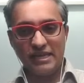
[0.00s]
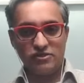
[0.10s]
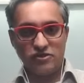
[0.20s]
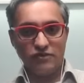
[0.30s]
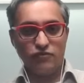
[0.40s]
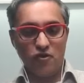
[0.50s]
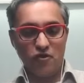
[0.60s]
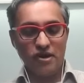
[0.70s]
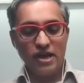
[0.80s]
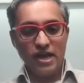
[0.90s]
history
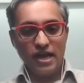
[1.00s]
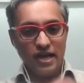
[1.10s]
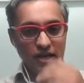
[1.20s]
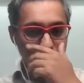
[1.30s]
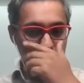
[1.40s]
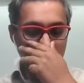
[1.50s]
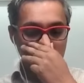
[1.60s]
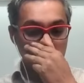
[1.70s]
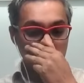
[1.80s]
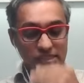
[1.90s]
for
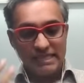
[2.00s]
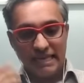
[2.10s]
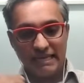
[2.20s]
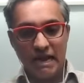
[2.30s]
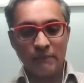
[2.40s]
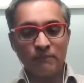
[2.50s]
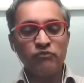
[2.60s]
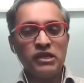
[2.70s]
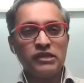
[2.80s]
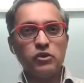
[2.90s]
students that young.
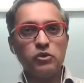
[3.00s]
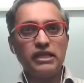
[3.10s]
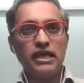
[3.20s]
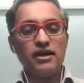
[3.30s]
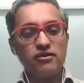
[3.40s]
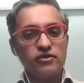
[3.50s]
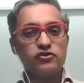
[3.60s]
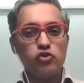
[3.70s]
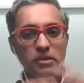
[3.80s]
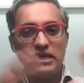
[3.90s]
So there are
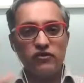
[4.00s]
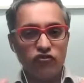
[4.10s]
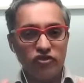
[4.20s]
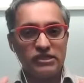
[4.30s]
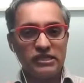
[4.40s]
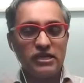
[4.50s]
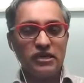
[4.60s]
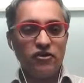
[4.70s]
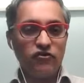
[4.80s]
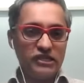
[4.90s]
so many different
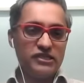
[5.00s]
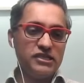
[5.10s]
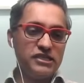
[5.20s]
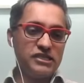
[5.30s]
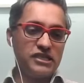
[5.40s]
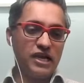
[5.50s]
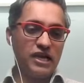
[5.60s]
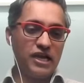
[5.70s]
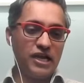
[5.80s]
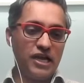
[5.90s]
reasons,
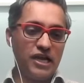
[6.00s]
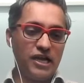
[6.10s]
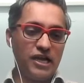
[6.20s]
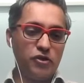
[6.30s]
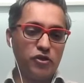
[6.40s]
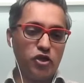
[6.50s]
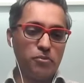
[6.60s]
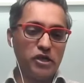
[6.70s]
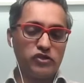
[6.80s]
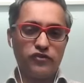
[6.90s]

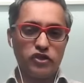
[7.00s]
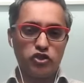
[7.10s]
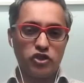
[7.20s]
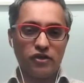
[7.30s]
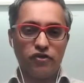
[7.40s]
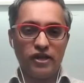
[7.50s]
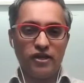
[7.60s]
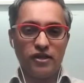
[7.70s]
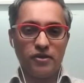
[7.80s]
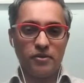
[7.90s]
because of which
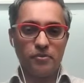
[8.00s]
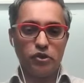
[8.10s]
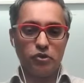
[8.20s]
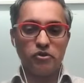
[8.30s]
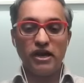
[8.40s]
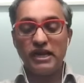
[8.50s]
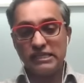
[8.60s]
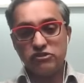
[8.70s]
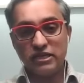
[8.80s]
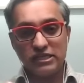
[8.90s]
credit
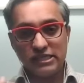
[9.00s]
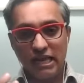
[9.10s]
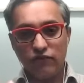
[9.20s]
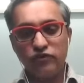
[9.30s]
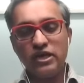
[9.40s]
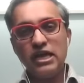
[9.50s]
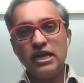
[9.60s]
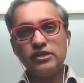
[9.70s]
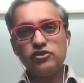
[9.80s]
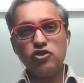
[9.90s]
history itself
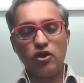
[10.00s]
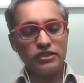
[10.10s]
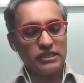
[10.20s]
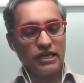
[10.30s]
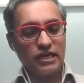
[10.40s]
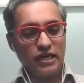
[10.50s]
is not